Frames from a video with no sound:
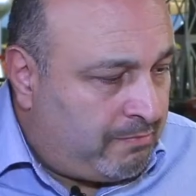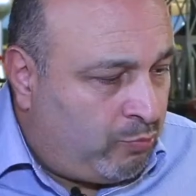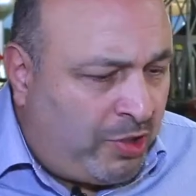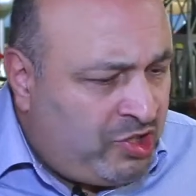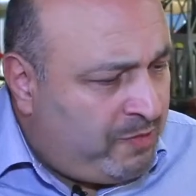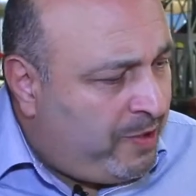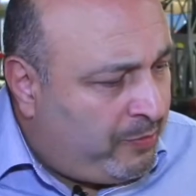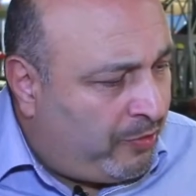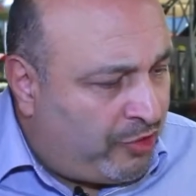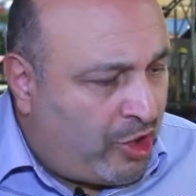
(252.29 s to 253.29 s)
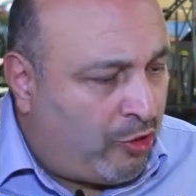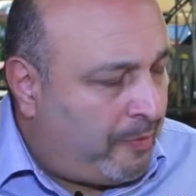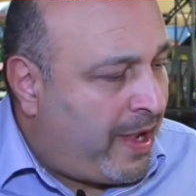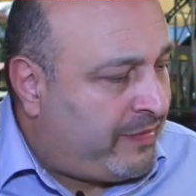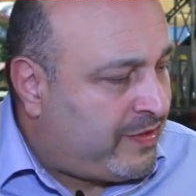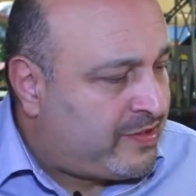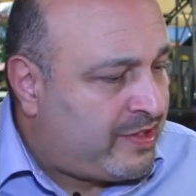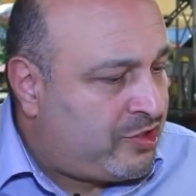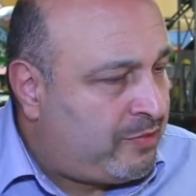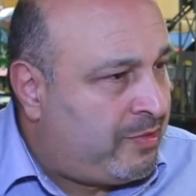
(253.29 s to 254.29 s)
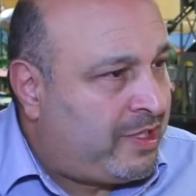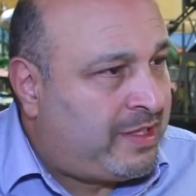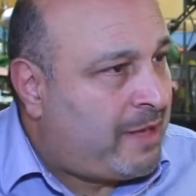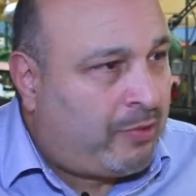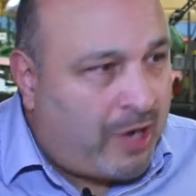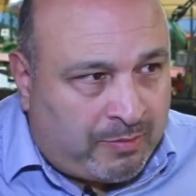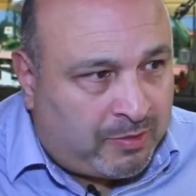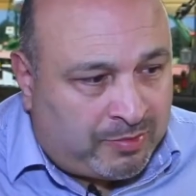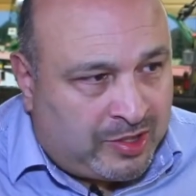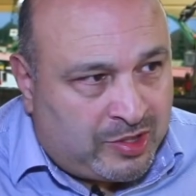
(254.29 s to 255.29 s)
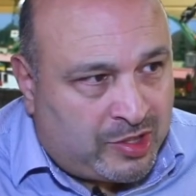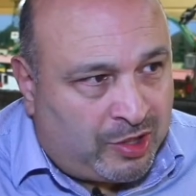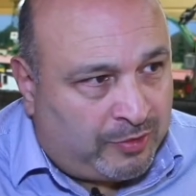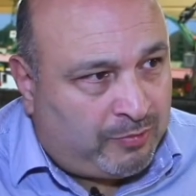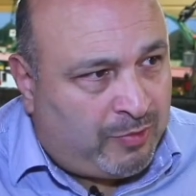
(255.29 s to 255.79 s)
What should people know about this instrument that they probably don't?